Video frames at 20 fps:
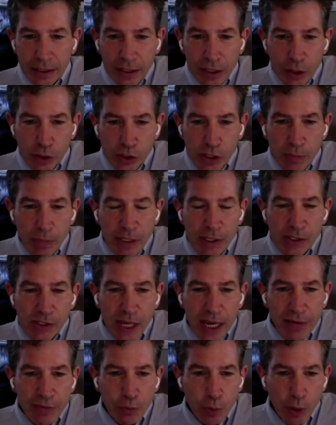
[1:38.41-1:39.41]
you know, something's
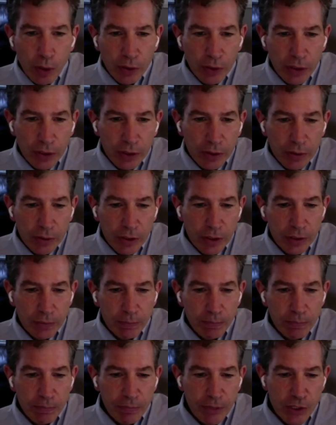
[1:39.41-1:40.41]
safe, well, the,
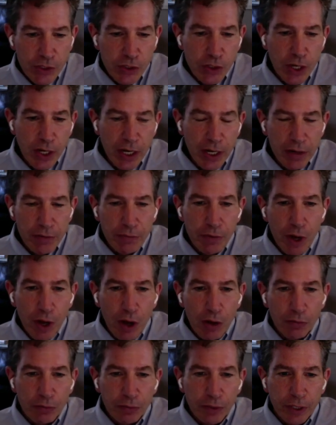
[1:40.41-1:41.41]
the, this is going to
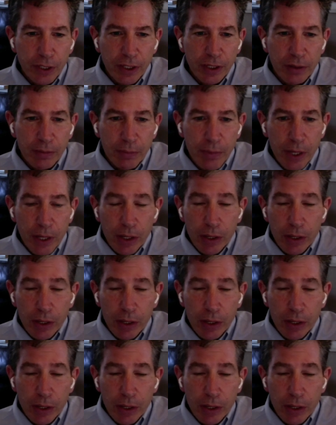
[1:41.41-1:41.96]
involve uh,